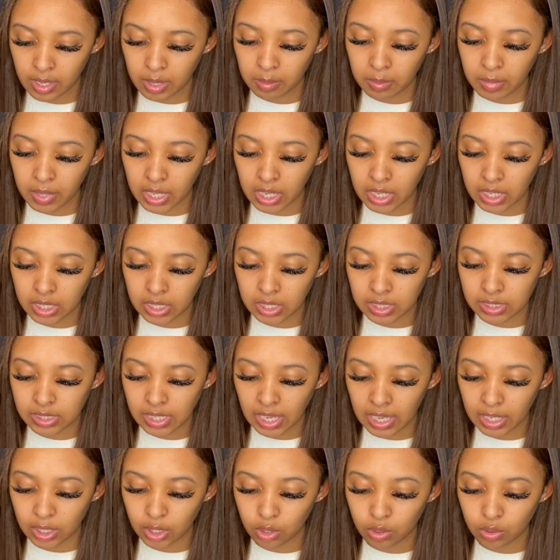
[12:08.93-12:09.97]
Because
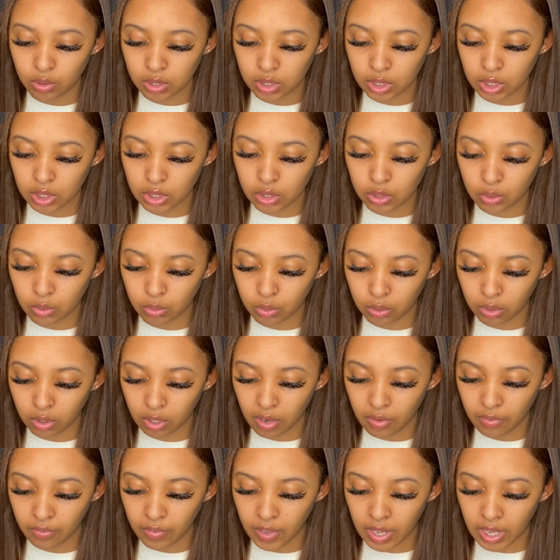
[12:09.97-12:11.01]
I use this cool
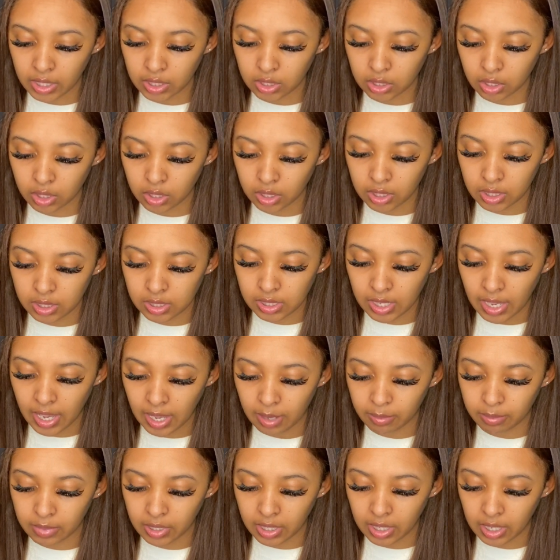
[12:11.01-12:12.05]
effect on this
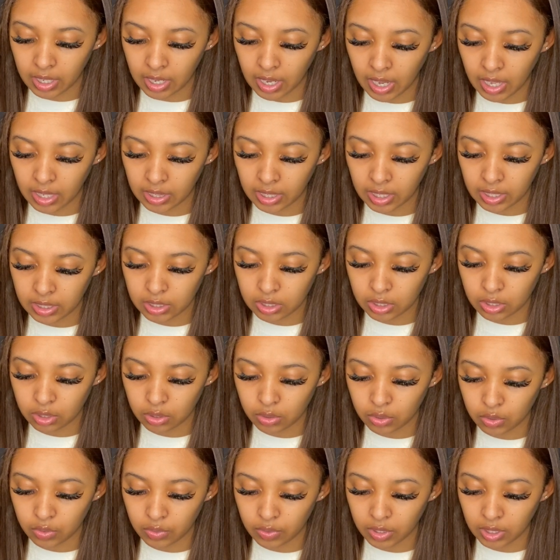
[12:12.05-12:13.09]
app that I like to
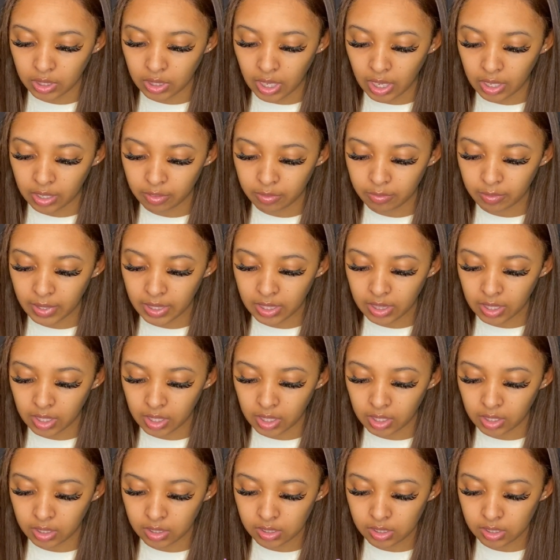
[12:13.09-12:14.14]
use for a lot of my
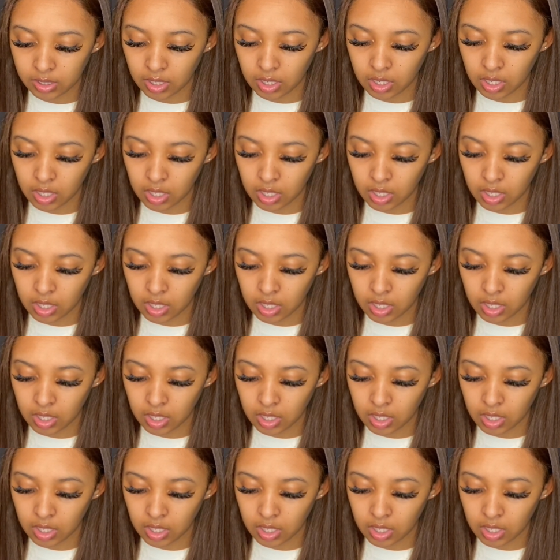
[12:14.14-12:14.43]
things.